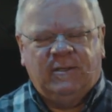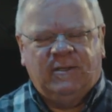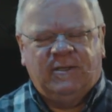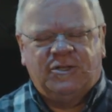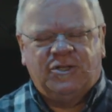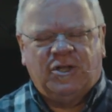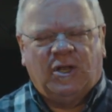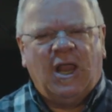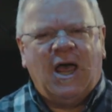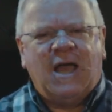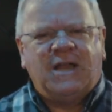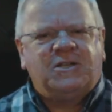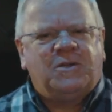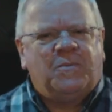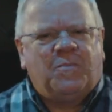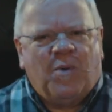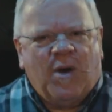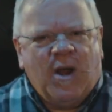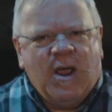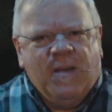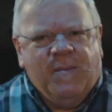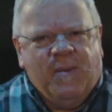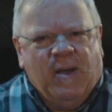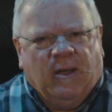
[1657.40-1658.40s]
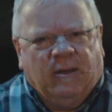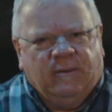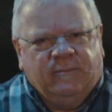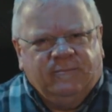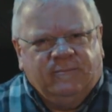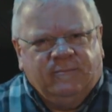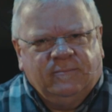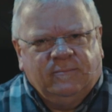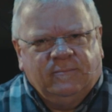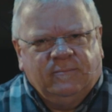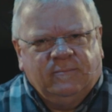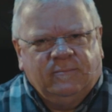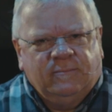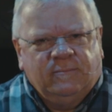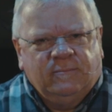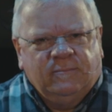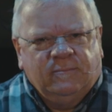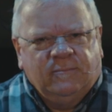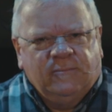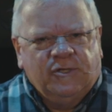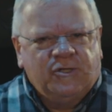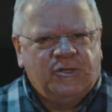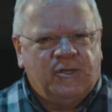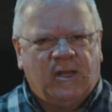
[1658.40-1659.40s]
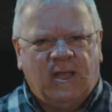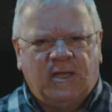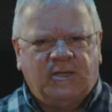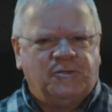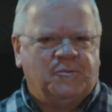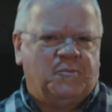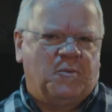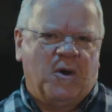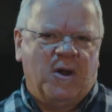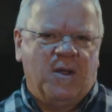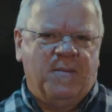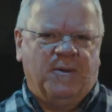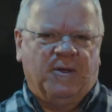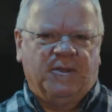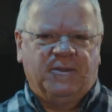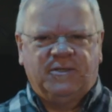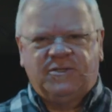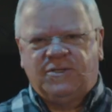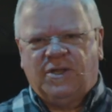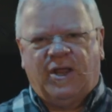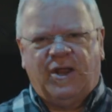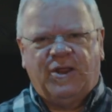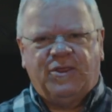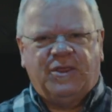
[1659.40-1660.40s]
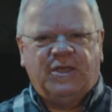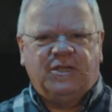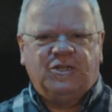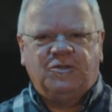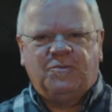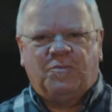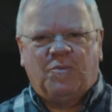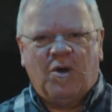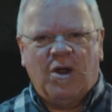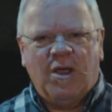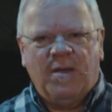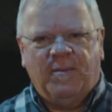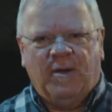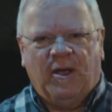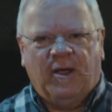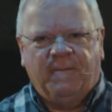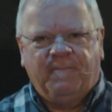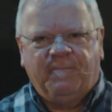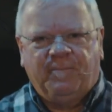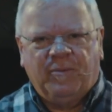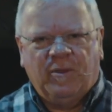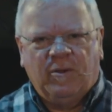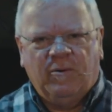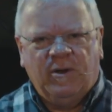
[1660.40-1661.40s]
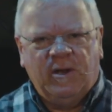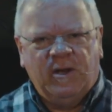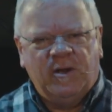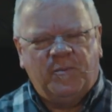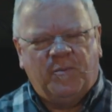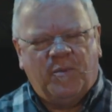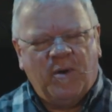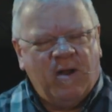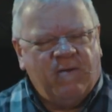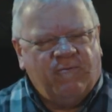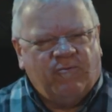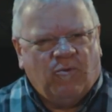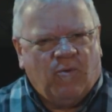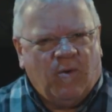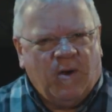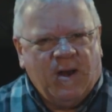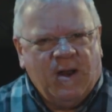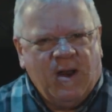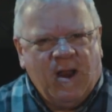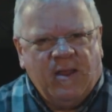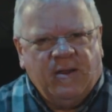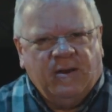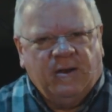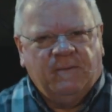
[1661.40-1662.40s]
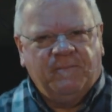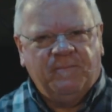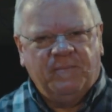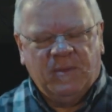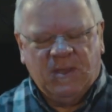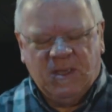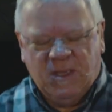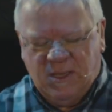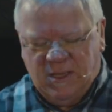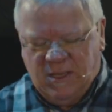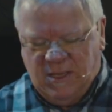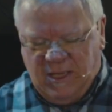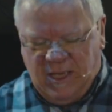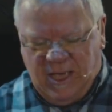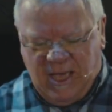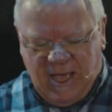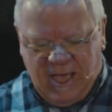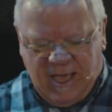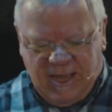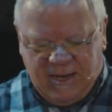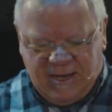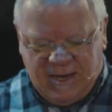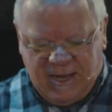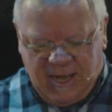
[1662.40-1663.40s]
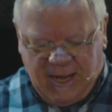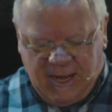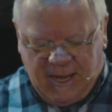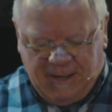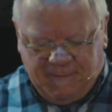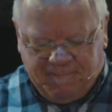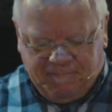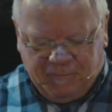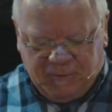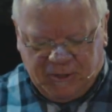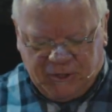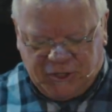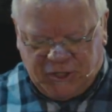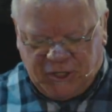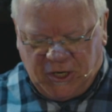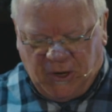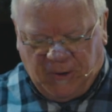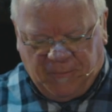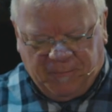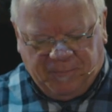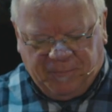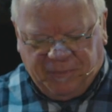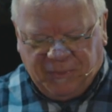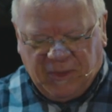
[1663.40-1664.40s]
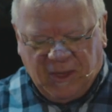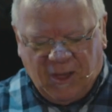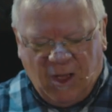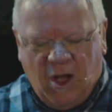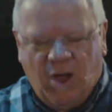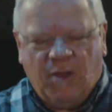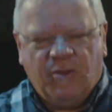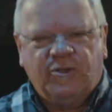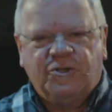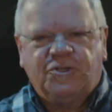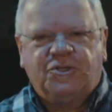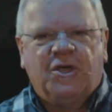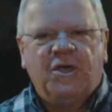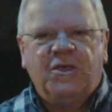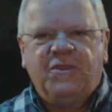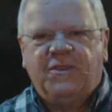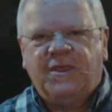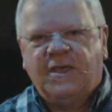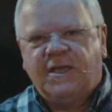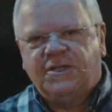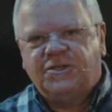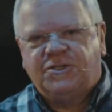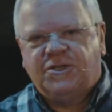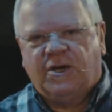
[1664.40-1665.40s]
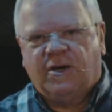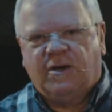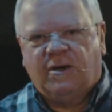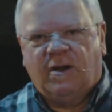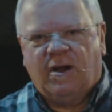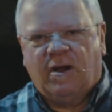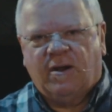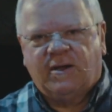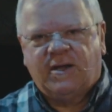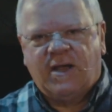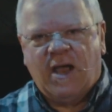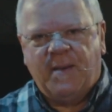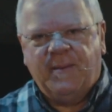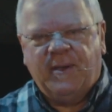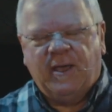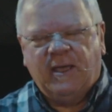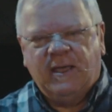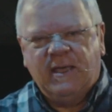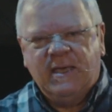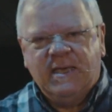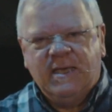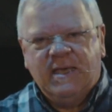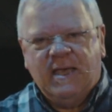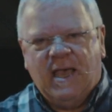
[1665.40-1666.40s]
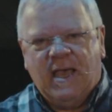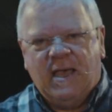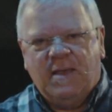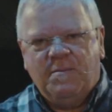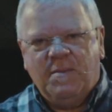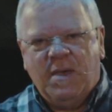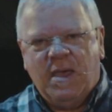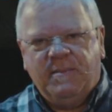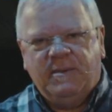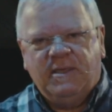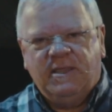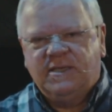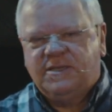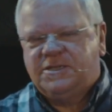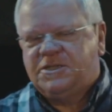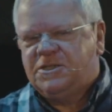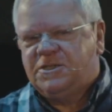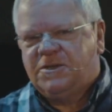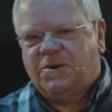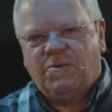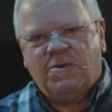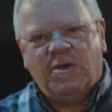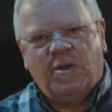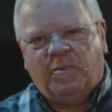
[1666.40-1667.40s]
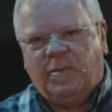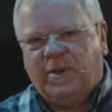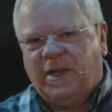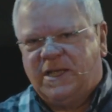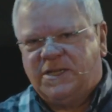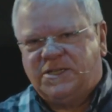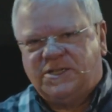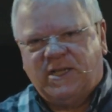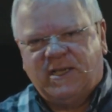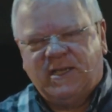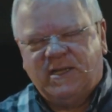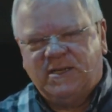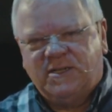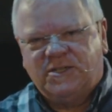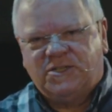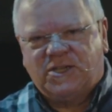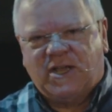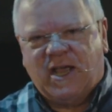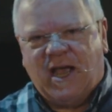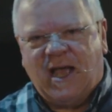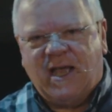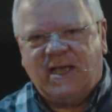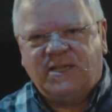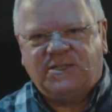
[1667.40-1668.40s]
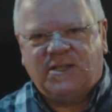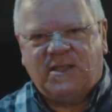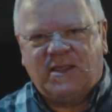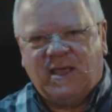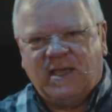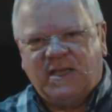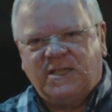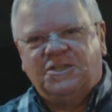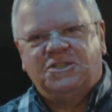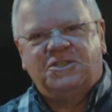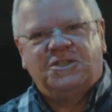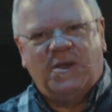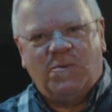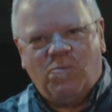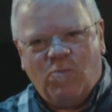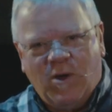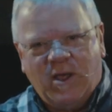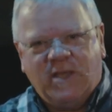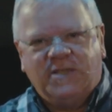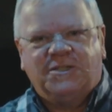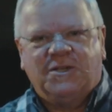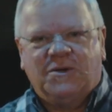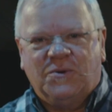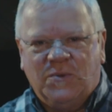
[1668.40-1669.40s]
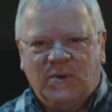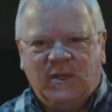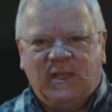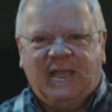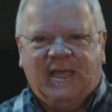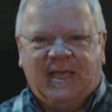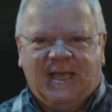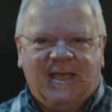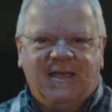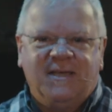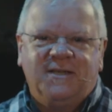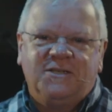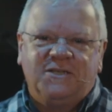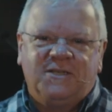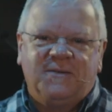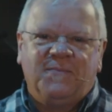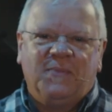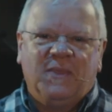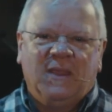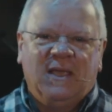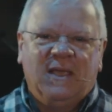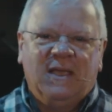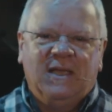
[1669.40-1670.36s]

there's a lot to pray about. There's a lot to pray about. There's a lot of things to pray about. We need to pray for one another. And so all those good things are coming, and maybe this is a real blessing in disguise. I think in some ways it really is,